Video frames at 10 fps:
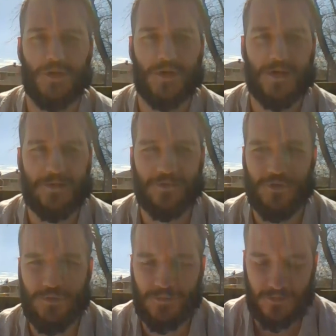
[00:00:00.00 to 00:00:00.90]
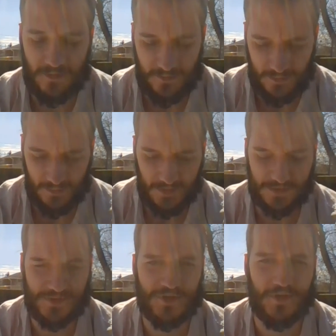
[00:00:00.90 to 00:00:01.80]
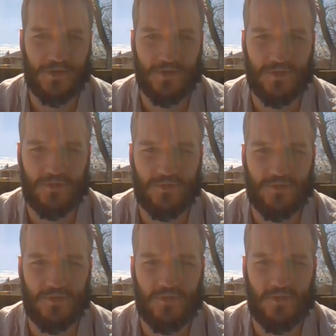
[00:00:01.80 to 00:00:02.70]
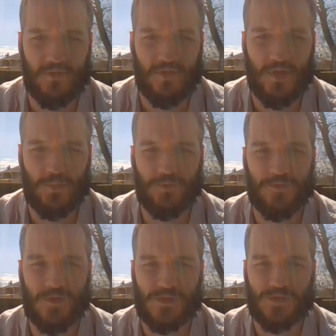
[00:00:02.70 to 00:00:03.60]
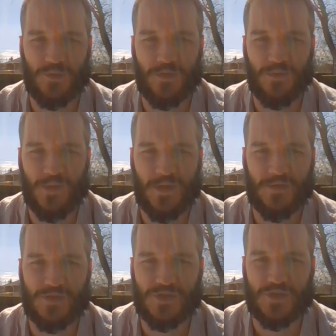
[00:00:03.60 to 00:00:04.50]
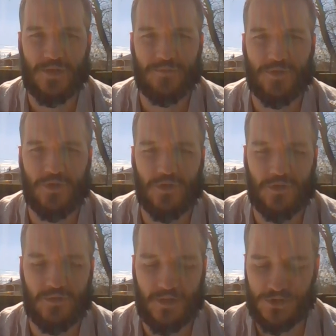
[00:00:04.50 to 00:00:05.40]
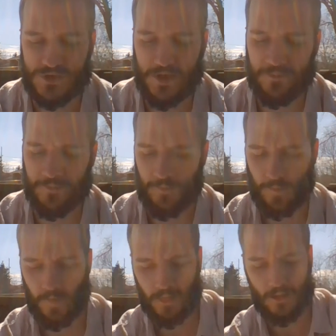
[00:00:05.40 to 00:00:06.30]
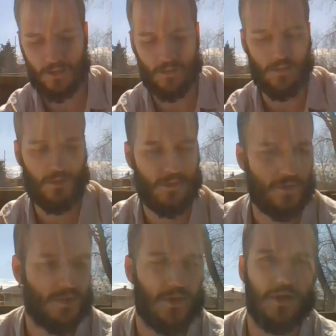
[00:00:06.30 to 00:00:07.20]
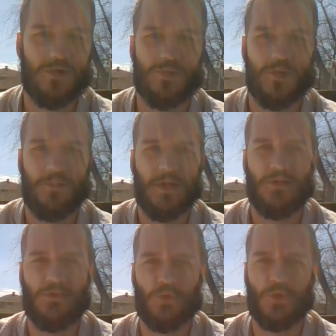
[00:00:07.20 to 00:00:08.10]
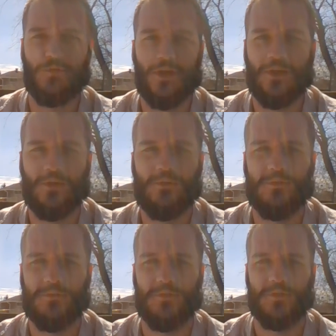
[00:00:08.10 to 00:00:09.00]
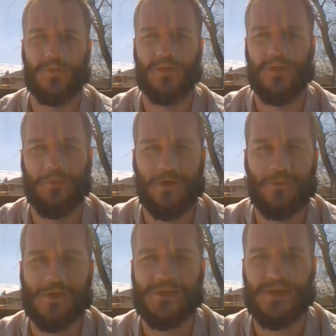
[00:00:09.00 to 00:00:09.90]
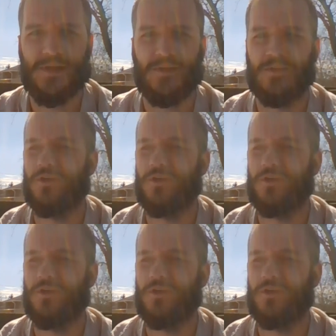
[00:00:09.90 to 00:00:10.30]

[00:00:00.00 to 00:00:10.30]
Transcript: Good afternoon. It's April 1st, 2020, just after lunchtime. I just want to make another quick video for anybody who might see it.